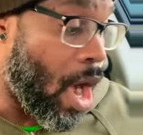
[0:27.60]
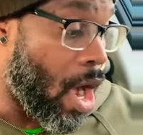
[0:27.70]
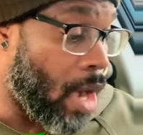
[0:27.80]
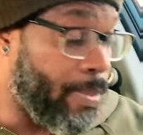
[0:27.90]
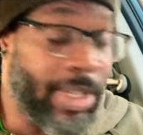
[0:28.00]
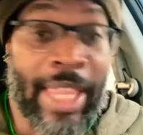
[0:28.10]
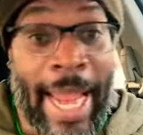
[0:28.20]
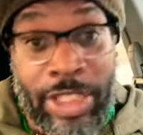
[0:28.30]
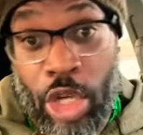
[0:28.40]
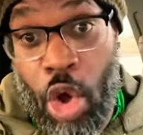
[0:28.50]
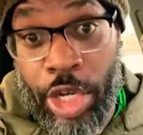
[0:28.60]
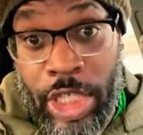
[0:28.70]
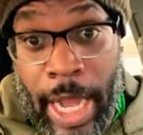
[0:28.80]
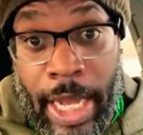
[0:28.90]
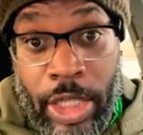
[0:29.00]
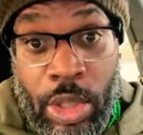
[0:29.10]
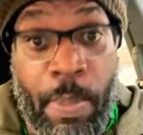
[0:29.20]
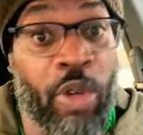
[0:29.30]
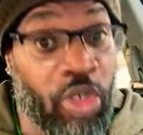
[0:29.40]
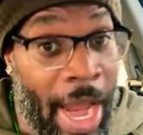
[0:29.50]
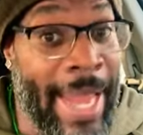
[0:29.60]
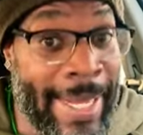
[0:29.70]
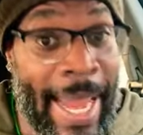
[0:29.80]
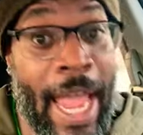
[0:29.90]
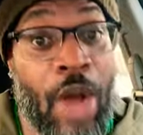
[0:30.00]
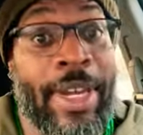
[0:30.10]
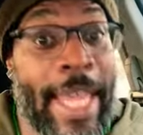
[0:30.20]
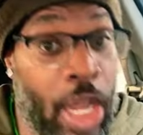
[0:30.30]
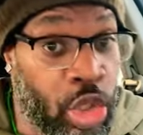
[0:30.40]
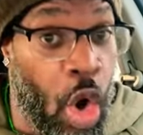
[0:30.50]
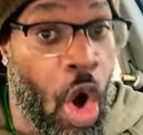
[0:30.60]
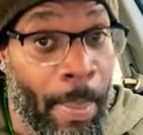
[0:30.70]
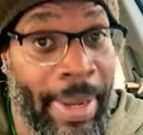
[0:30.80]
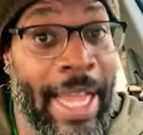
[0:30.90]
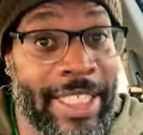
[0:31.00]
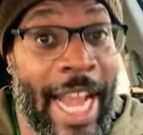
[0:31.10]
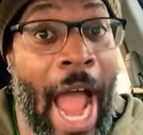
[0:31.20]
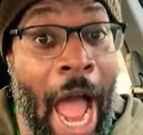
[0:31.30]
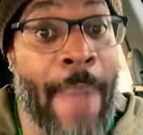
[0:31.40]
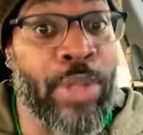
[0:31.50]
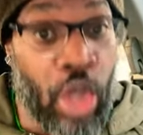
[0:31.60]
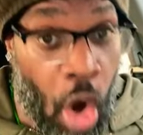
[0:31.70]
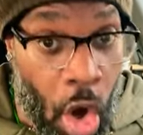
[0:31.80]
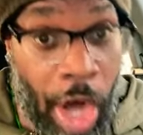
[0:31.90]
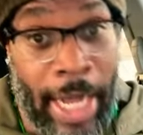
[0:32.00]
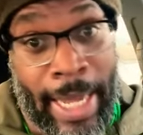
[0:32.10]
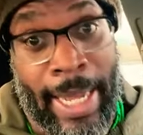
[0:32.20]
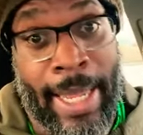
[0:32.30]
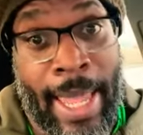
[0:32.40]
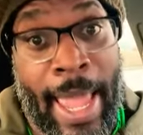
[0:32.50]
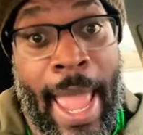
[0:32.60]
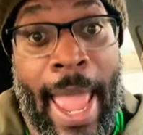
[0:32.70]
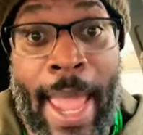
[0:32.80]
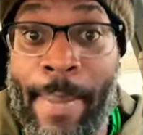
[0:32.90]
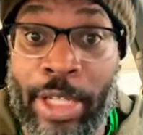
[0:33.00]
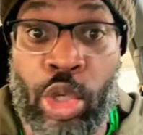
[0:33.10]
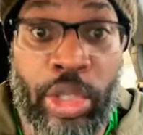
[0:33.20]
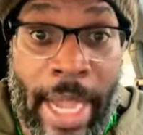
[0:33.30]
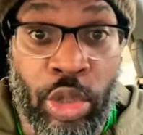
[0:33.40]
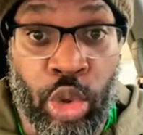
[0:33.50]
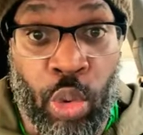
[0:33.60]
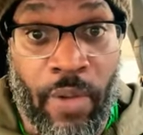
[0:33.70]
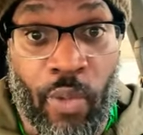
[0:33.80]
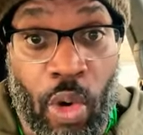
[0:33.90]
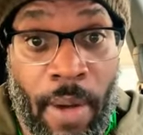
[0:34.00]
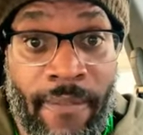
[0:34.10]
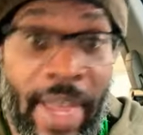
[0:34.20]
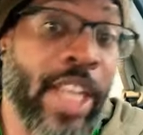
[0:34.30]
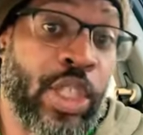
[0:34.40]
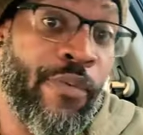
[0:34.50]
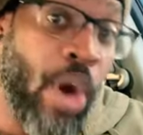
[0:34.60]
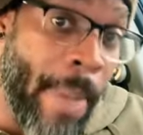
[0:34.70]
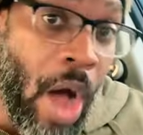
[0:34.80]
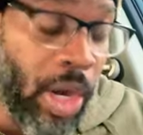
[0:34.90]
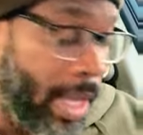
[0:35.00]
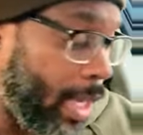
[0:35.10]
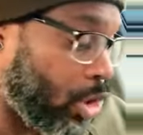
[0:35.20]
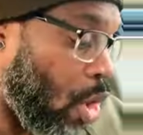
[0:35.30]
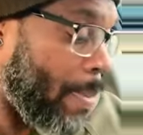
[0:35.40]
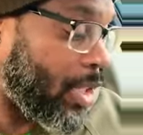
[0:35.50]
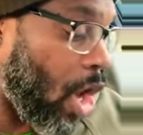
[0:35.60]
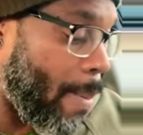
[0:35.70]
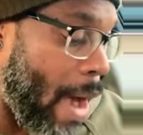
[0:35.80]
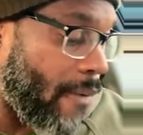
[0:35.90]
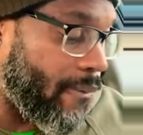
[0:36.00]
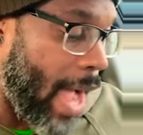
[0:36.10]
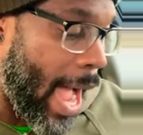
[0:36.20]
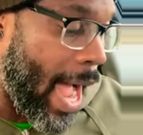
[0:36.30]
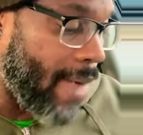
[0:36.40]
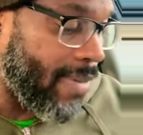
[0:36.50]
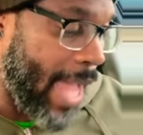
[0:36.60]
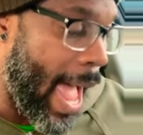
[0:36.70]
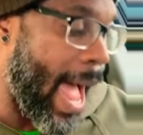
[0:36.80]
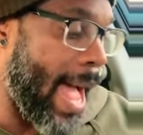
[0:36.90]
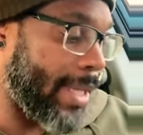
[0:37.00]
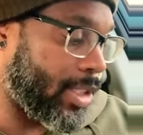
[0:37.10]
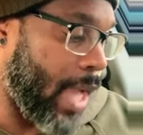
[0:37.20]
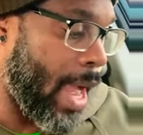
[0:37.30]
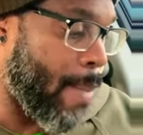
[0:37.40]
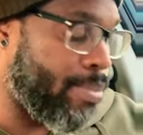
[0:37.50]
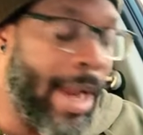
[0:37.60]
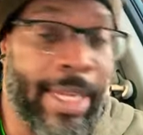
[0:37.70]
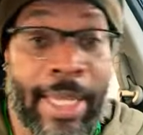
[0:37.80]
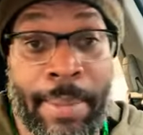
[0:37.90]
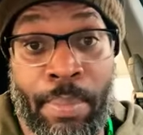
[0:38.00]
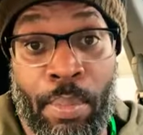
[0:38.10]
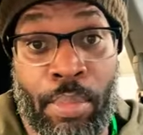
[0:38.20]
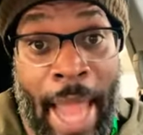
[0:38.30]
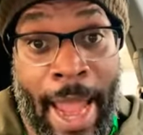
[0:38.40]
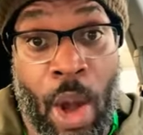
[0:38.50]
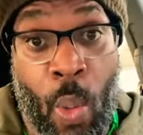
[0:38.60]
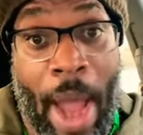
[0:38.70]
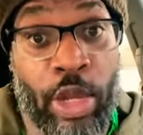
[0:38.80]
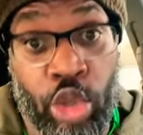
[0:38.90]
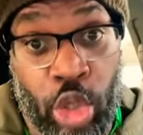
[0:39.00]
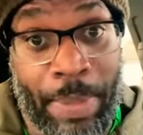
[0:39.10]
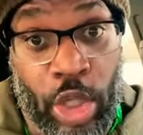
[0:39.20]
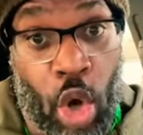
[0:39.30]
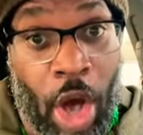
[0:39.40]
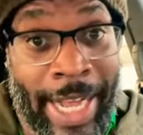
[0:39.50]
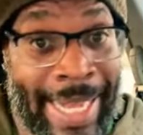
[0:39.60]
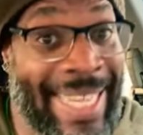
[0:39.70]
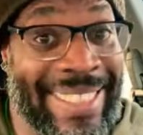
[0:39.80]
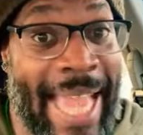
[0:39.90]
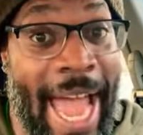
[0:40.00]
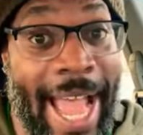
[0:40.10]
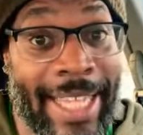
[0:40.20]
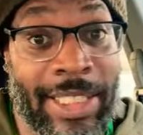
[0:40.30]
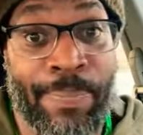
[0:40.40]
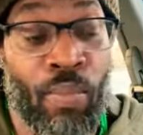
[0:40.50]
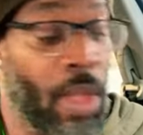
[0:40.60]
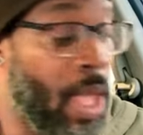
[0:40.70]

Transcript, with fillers: Um, things are going to change. But right now, these are players that I'm targeting and my 2024 fantasy football league. So I'm gonna talk about five guys and break them down why you should be targeting these guys.